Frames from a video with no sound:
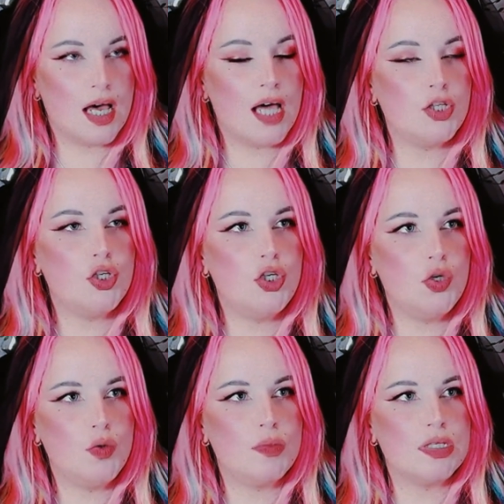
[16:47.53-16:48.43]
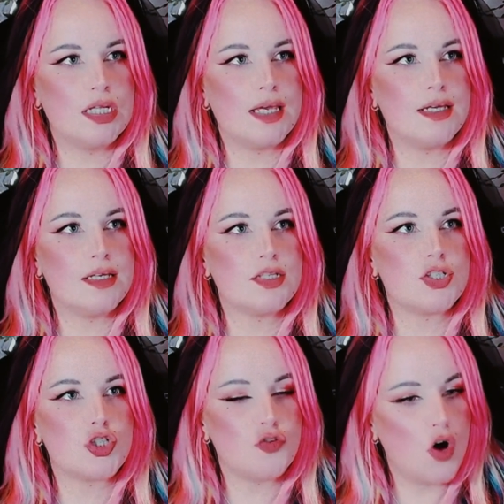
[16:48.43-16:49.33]
unhumanly
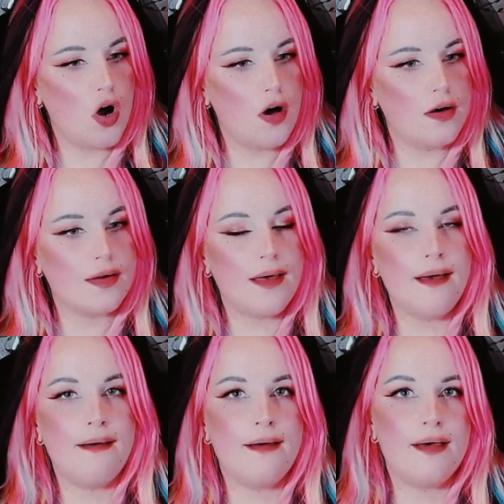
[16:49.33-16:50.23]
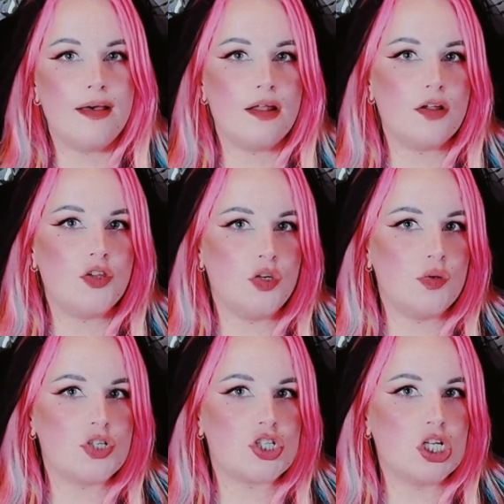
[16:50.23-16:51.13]
strong and
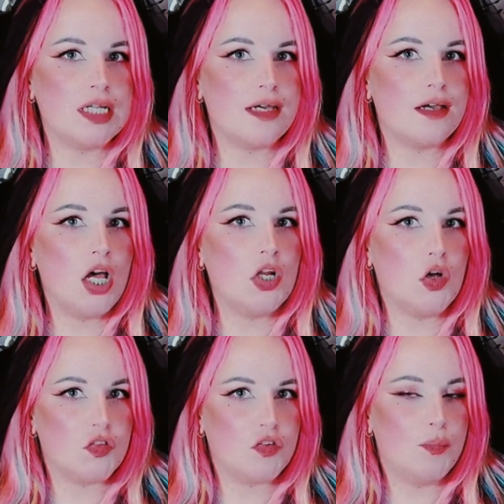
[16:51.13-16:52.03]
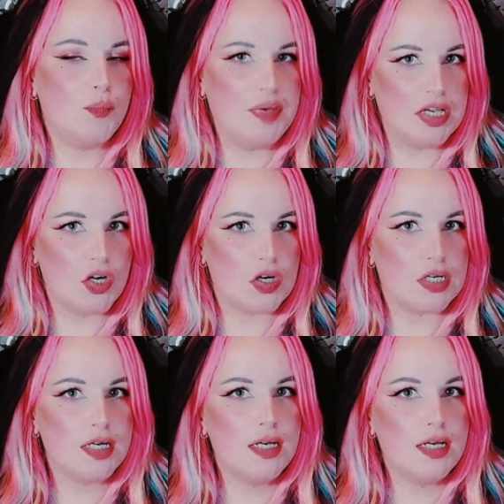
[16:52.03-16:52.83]
usually a lot bigger,